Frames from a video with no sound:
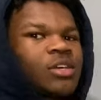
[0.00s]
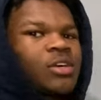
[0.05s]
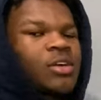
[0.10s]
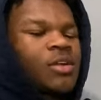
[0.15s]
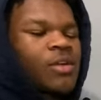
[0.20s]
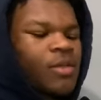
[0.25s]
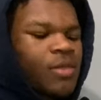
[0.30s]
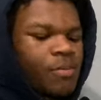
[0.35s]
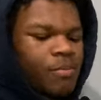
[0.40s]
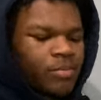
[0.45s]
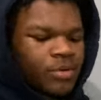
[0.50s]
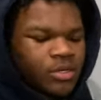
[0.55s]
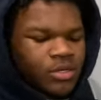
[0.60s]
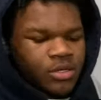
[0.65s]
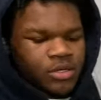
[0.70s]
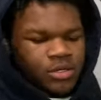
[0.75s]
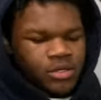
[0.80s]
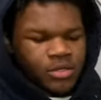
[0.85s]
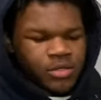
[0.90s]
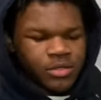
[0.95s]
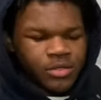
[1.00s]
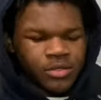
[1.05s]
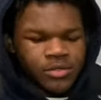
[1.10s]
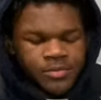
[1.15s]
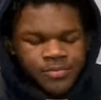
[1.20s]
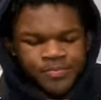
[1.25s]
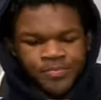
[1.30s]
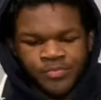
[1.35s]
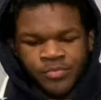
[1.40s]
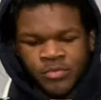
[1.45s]
it. But it
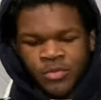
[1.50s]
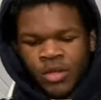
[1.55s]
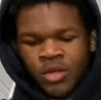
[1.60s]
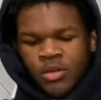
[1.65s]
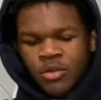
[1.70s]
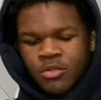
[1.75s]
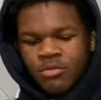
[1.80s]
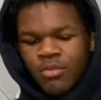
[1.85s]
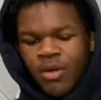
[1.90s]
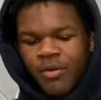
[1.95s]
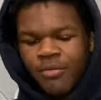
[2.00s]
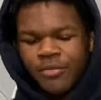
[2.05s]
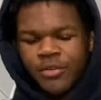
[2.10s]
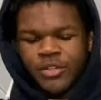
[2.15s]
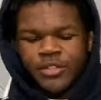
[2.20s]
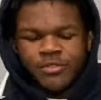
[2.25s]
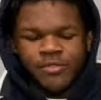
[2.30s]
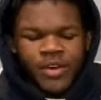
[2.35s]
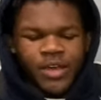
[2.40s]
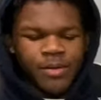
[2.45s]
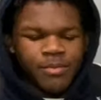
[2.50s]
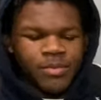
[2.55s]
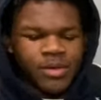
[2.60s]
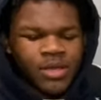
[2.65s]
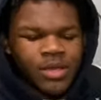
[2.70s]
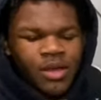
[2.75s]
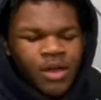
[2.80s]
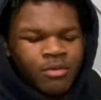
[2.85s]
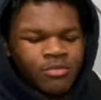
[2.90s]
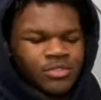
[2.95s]
was my first fight,
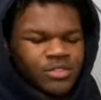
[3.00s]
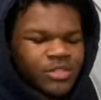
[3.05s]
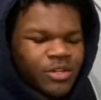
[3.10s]
man. I was